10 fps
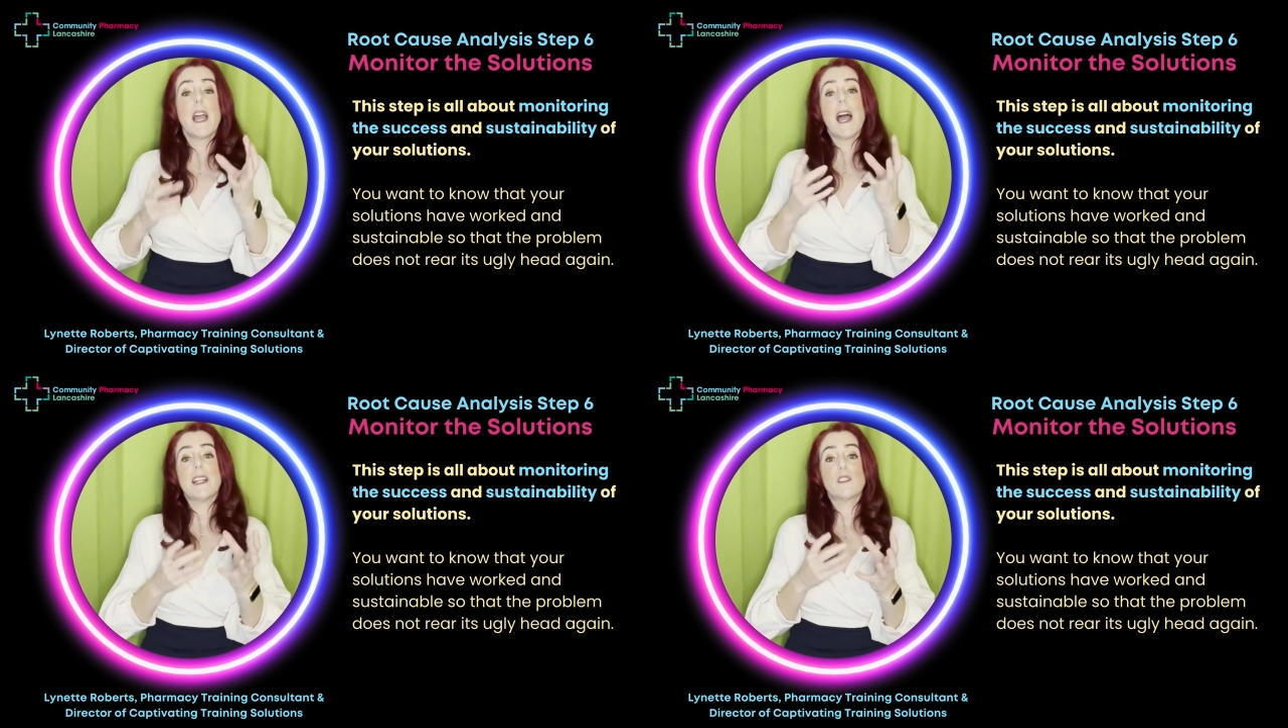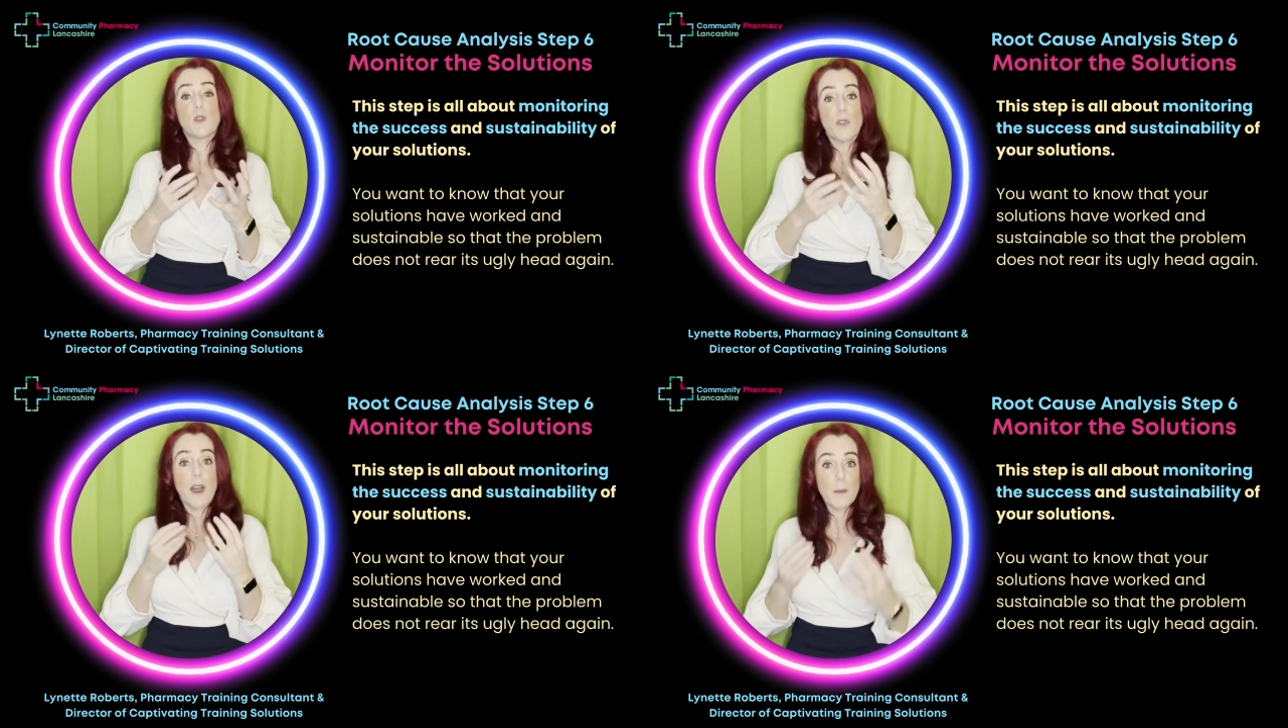And
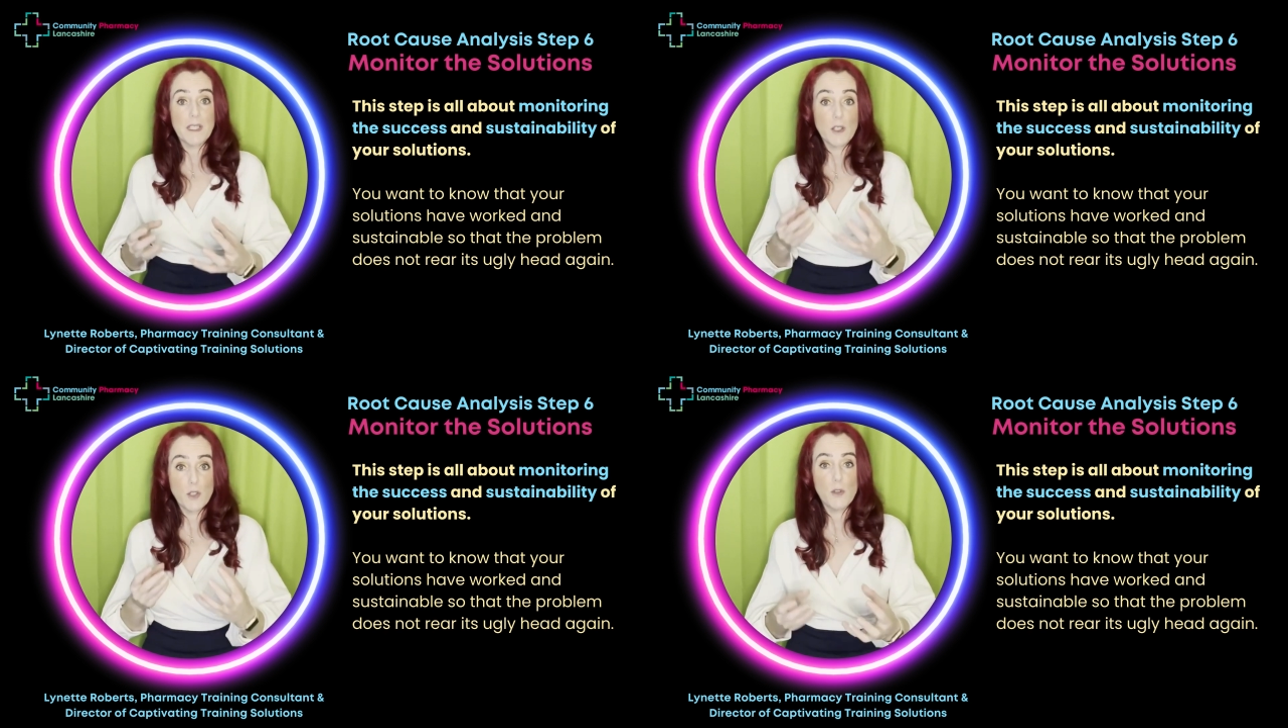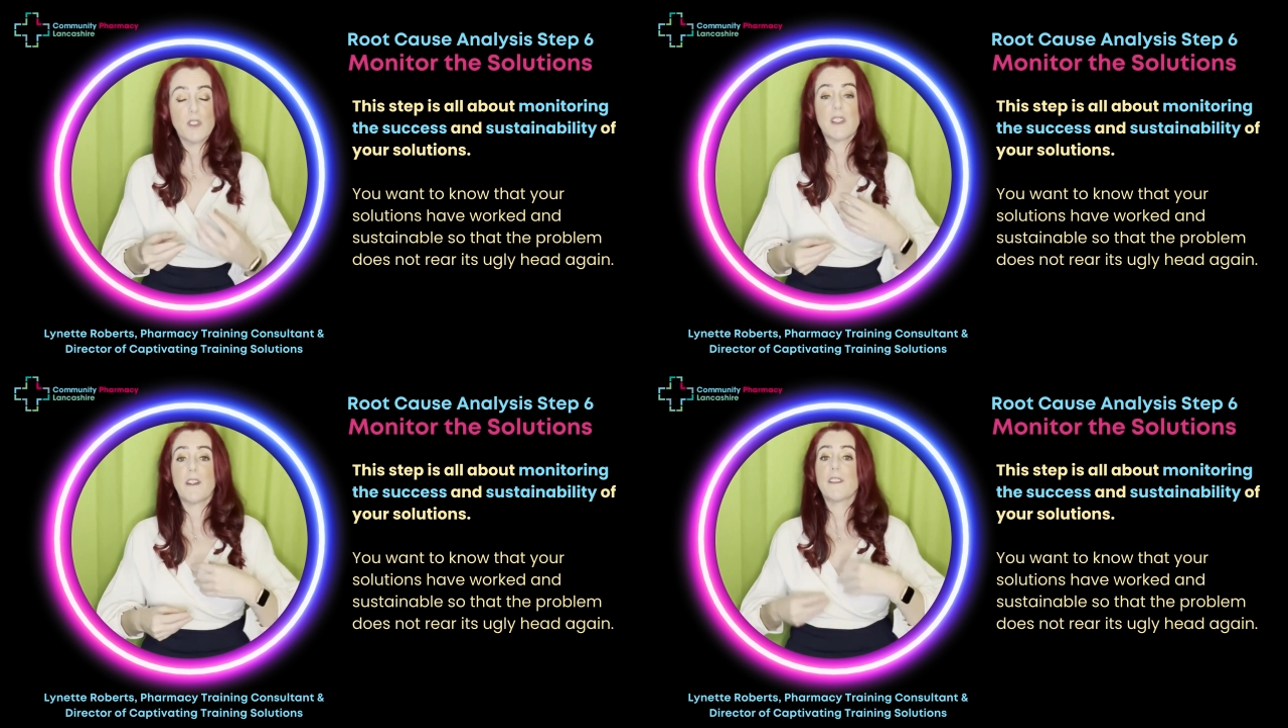so that made a
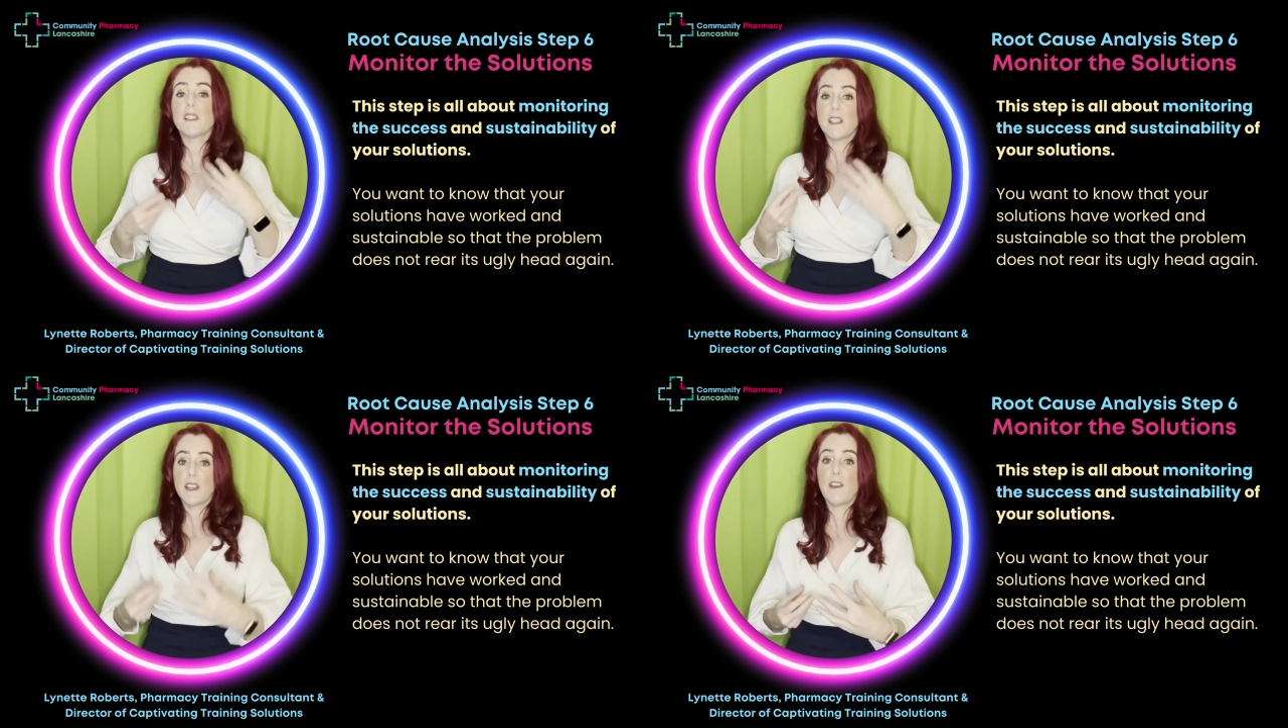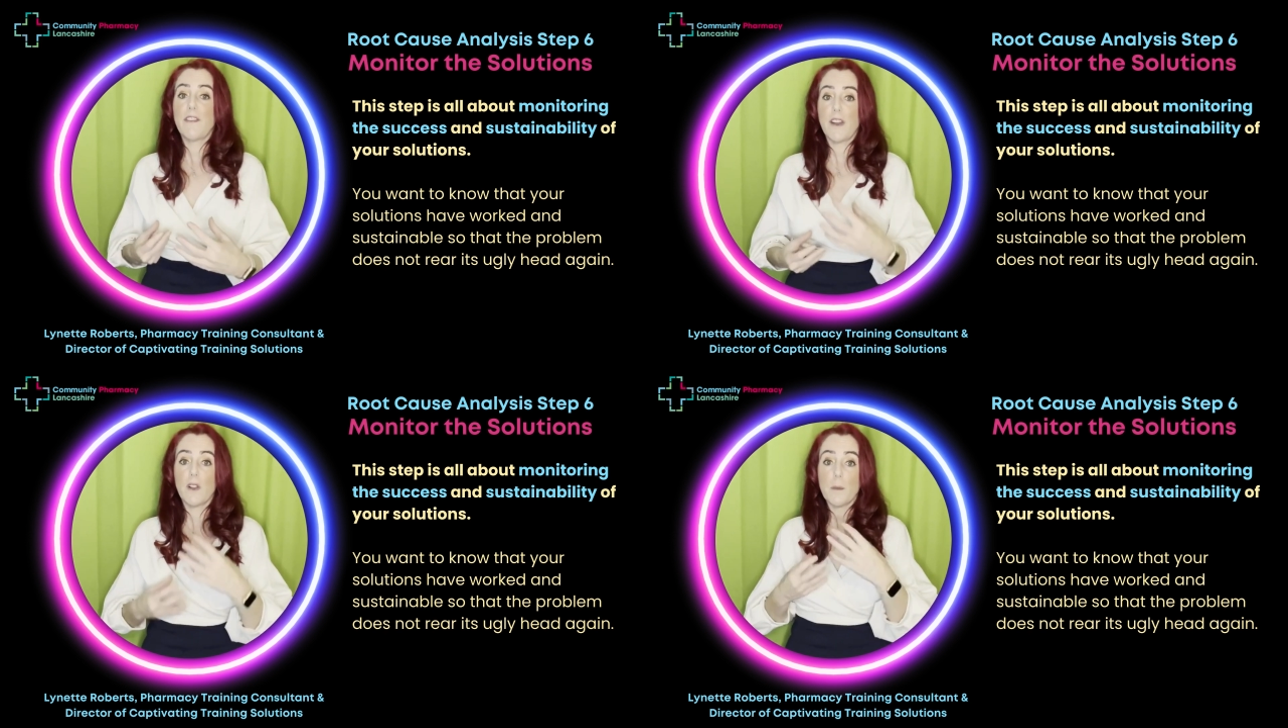huge difference, and they
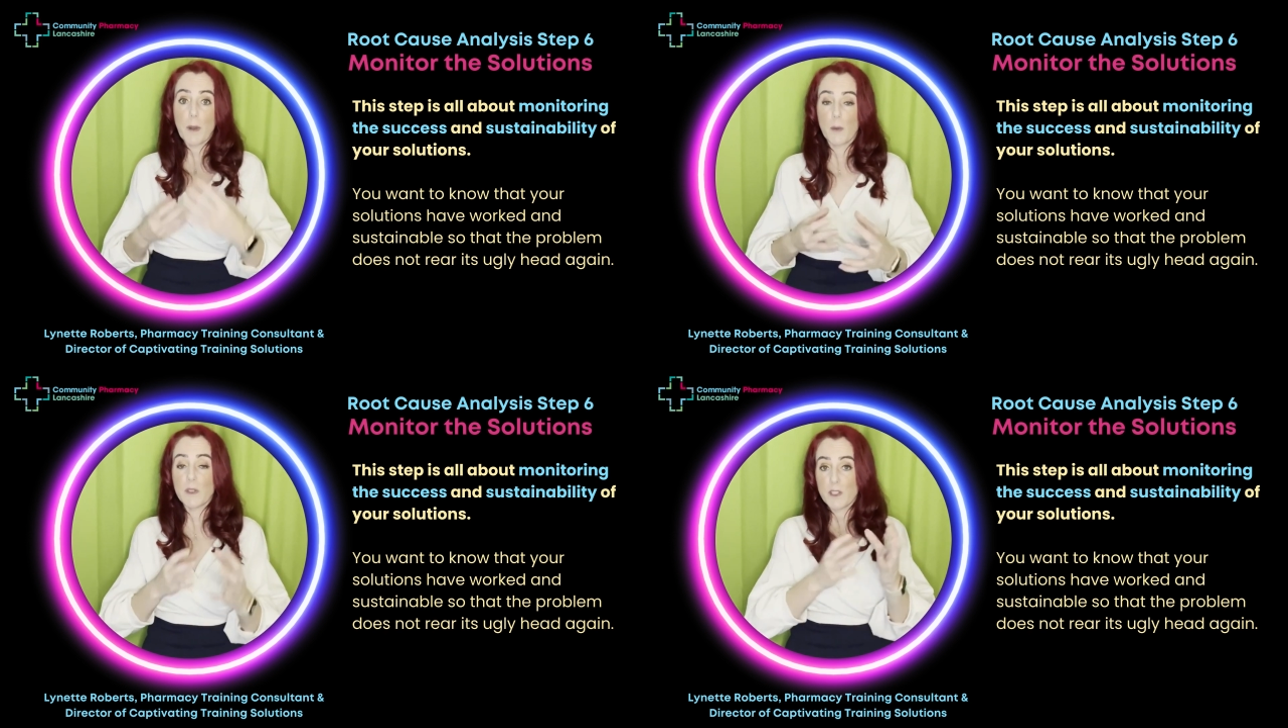felt empowered